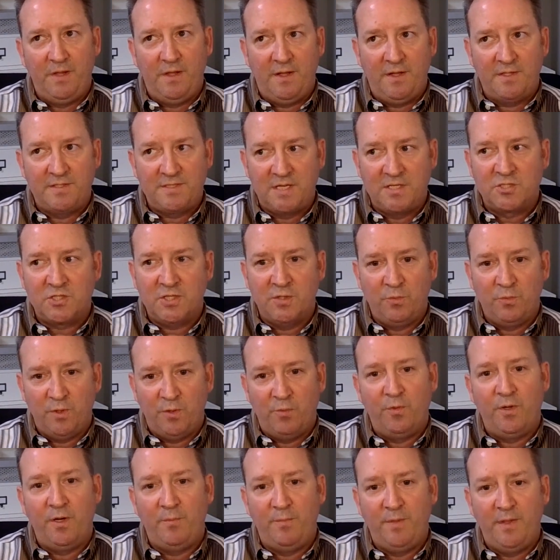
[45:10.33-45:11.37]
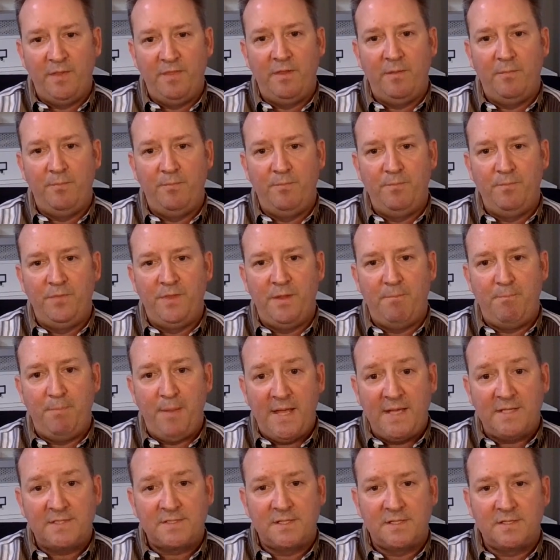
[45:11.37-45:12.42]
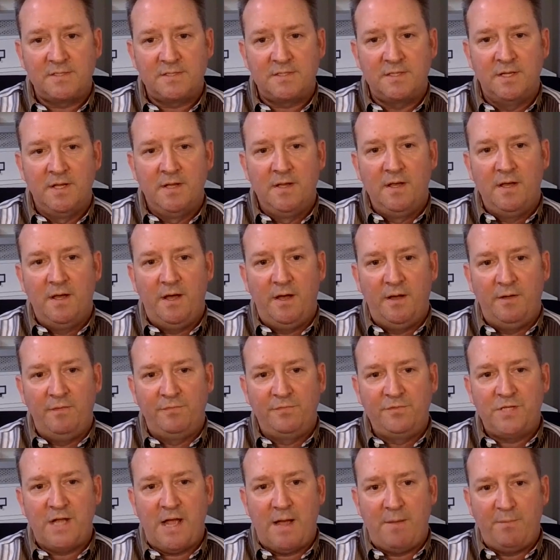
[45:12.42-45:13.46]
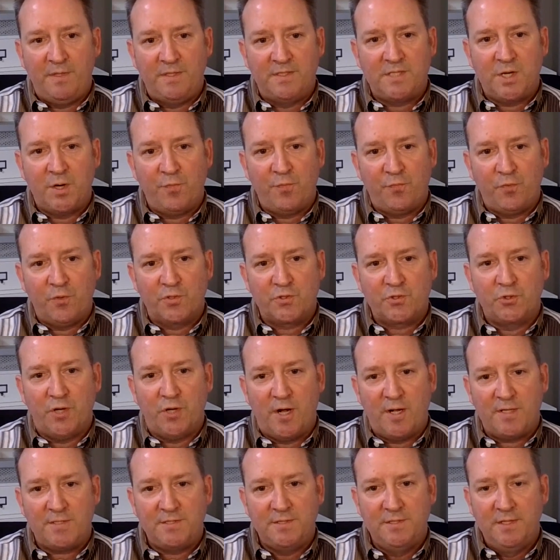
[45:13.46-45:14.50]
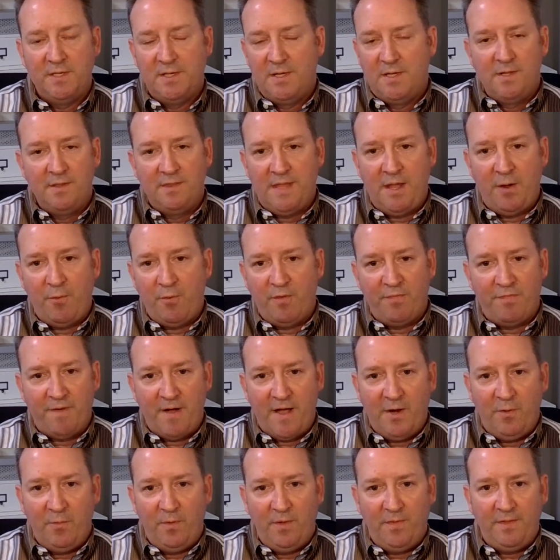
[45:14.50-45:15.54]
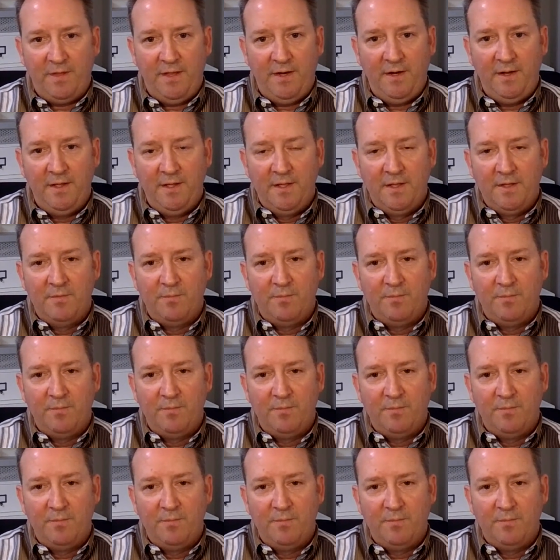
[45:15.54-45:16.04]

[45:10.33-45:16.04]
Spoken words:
essentially what would have been the basis of Chapman's Air Force Cross, they were fine with it.